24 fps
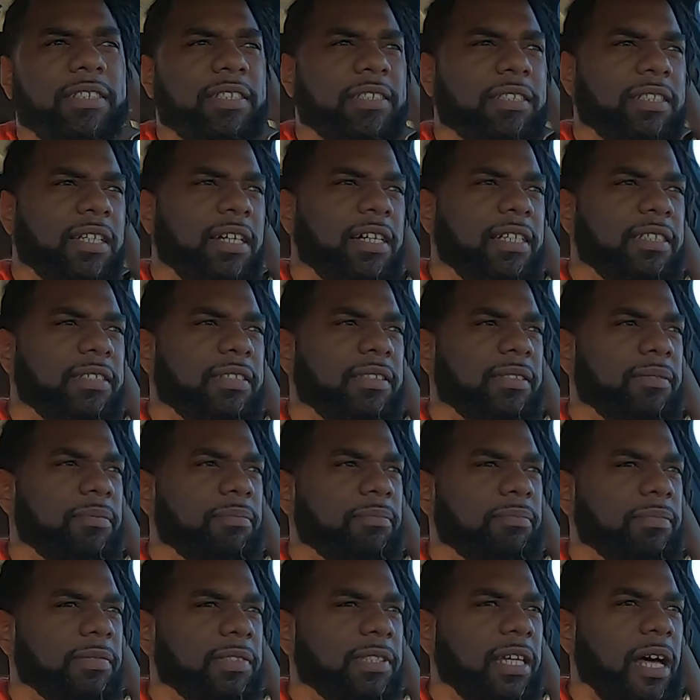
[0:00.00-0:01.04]
discuss
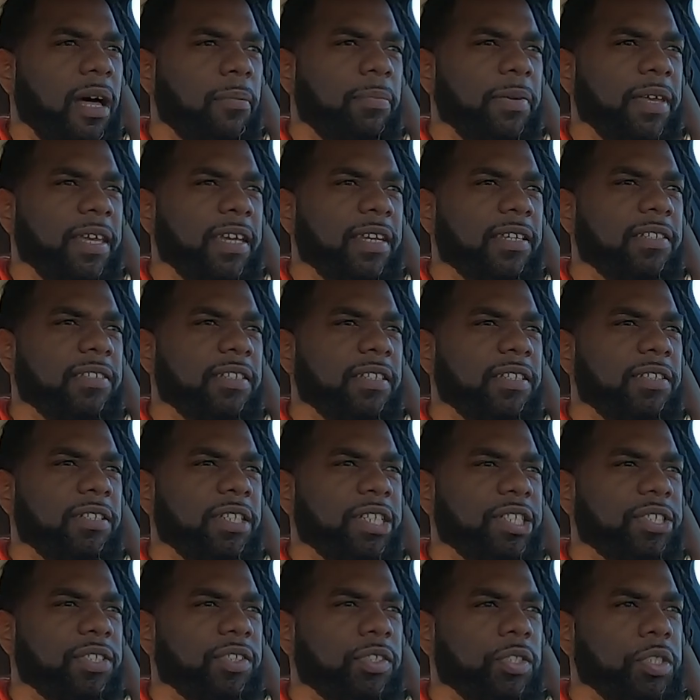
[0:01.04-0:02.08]
some topics and
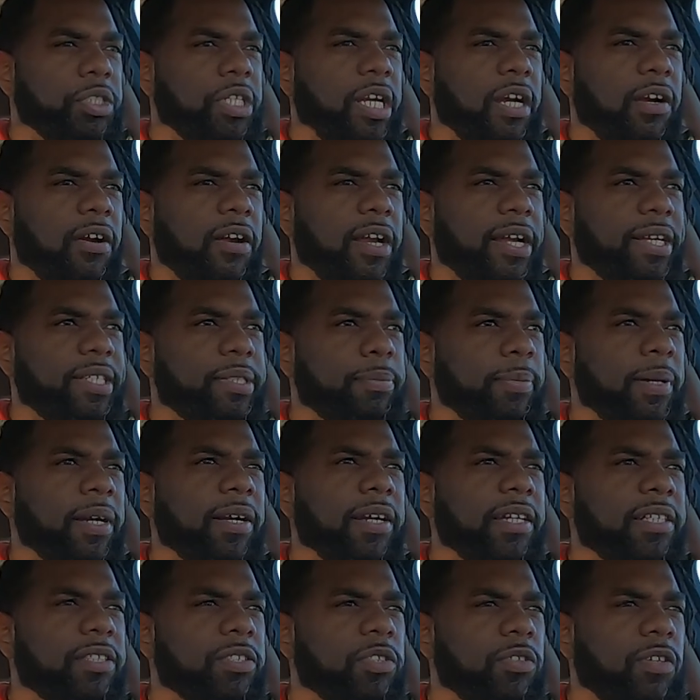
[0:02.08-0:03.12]
just share our
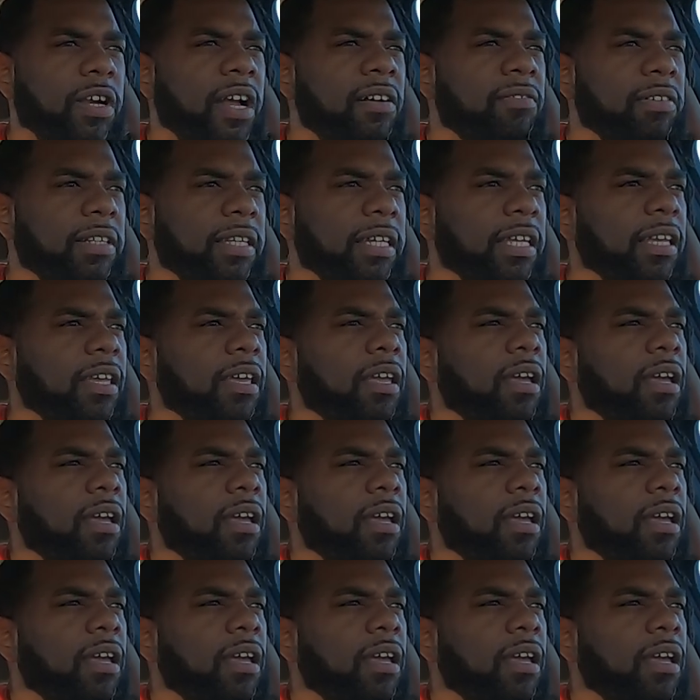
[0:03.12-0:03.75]
experience traveling.